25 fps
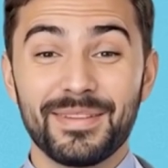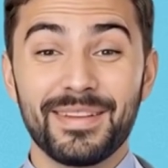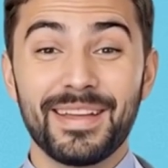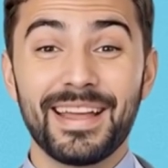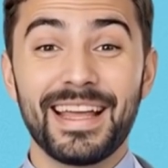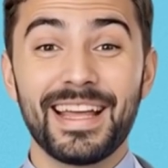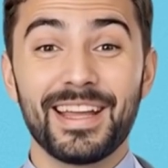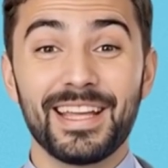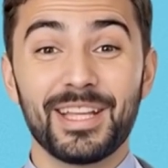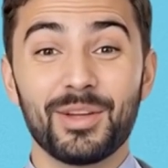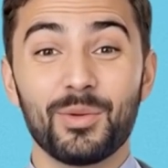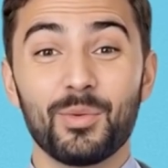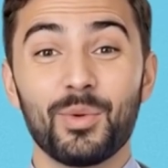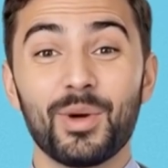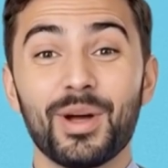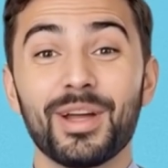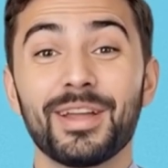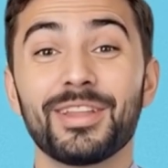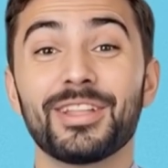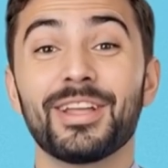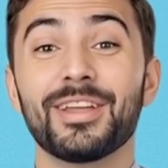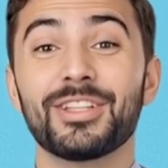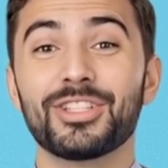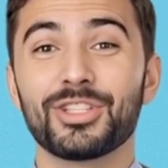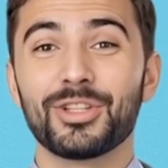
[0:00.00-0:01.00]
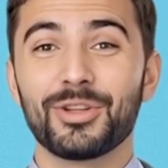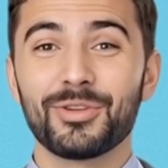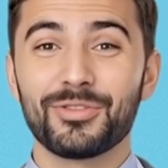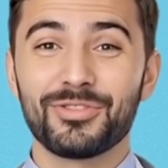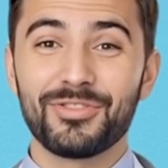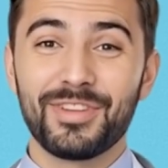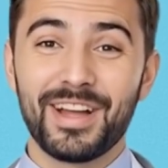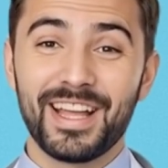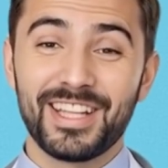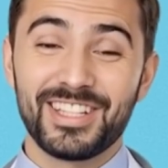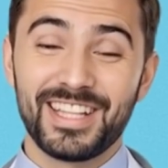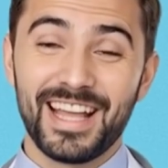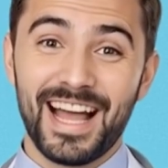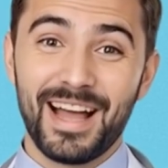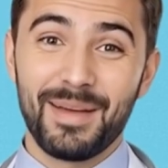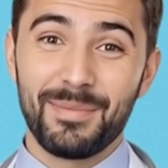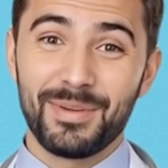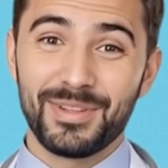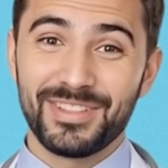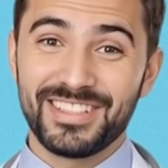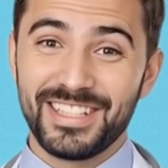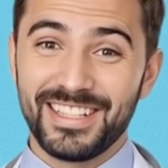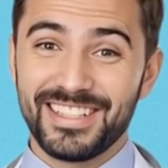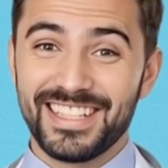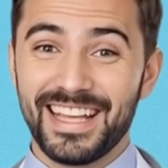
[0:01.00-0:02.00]
Eating 1 to 2 fresh
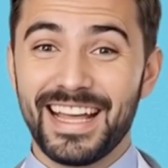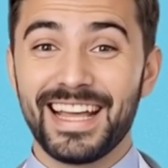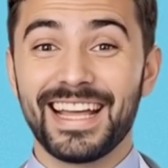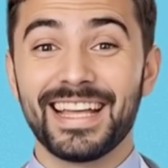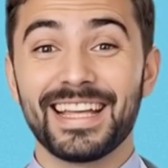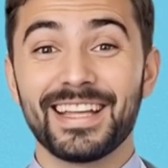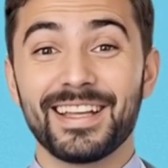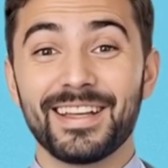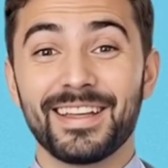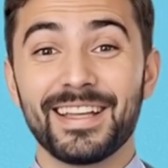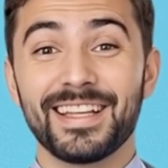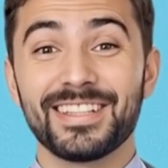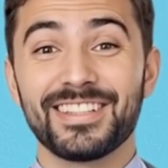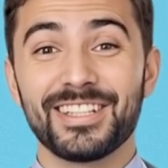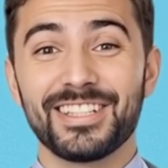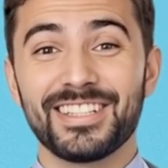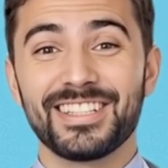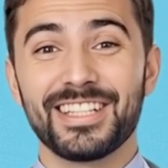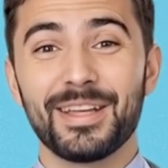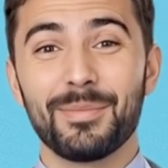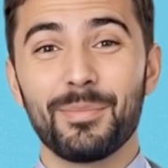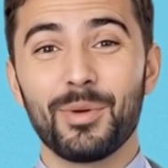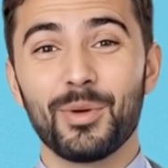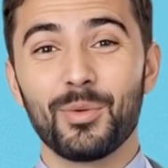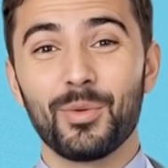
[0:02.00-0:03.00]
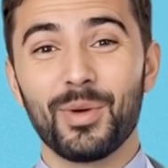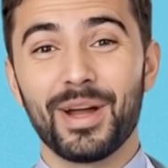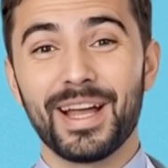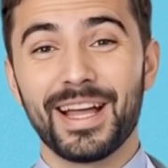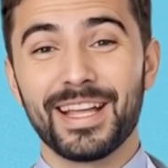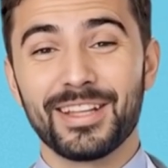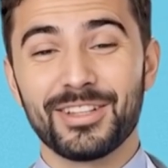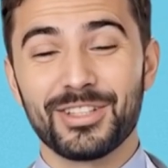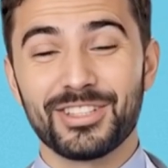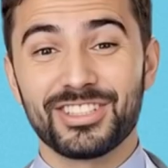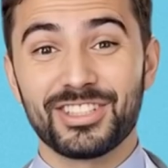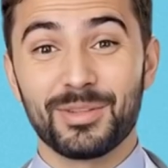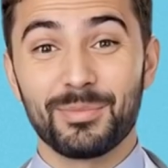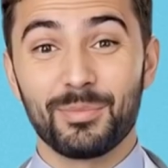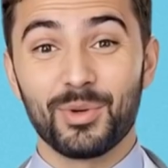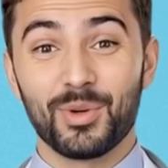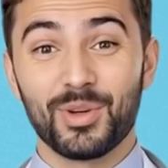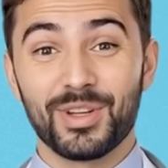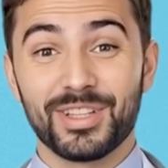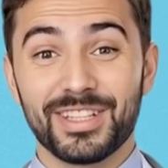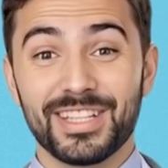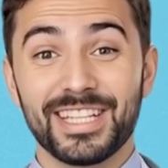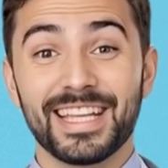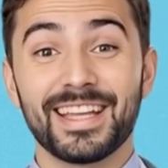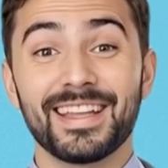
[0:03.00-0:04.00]
apples a day is a simple way to
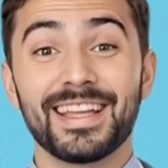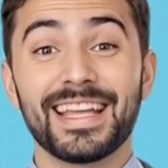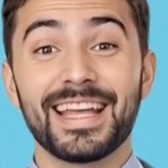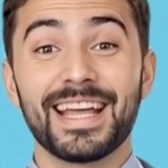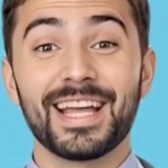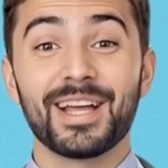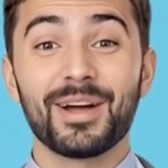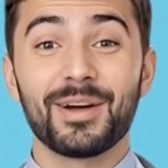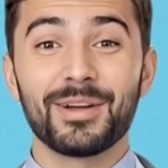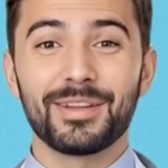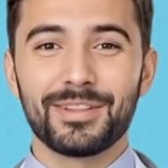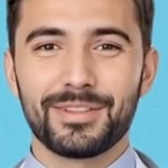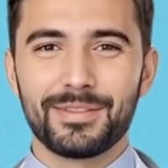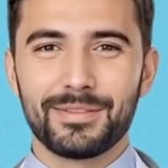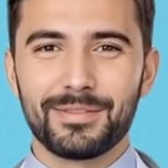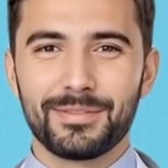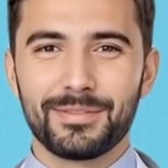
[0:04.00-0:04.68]
support kidney health.